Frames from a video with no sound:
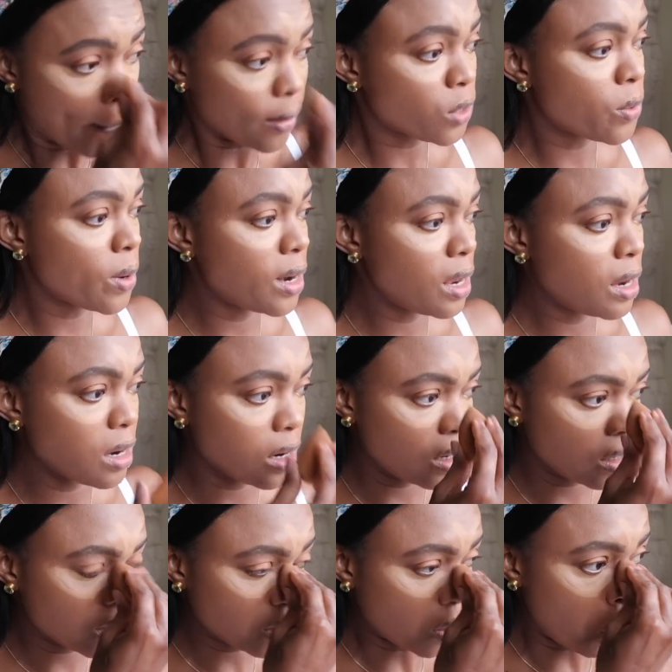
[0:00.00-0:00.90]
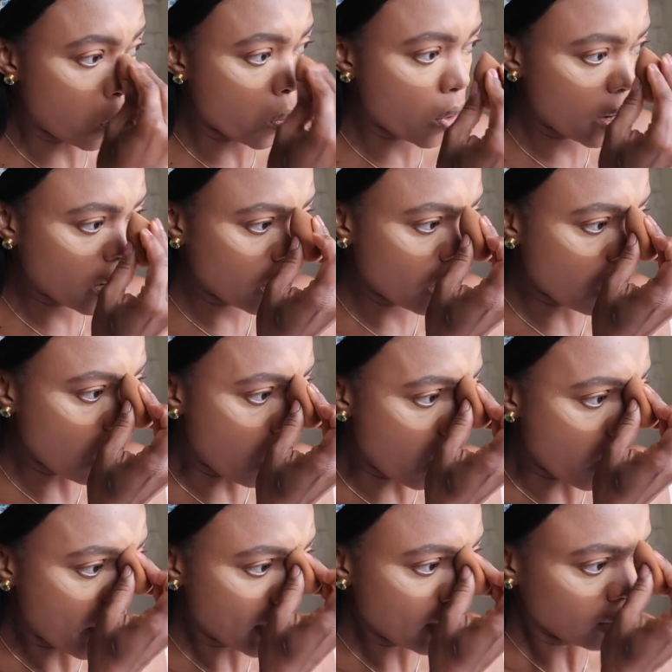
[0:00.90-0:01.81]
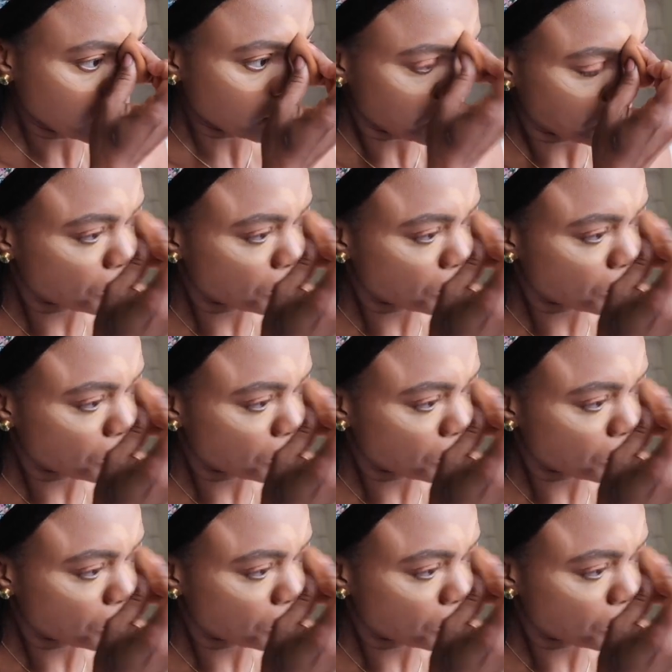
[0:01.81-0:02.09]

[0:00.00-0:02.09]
20 years working hard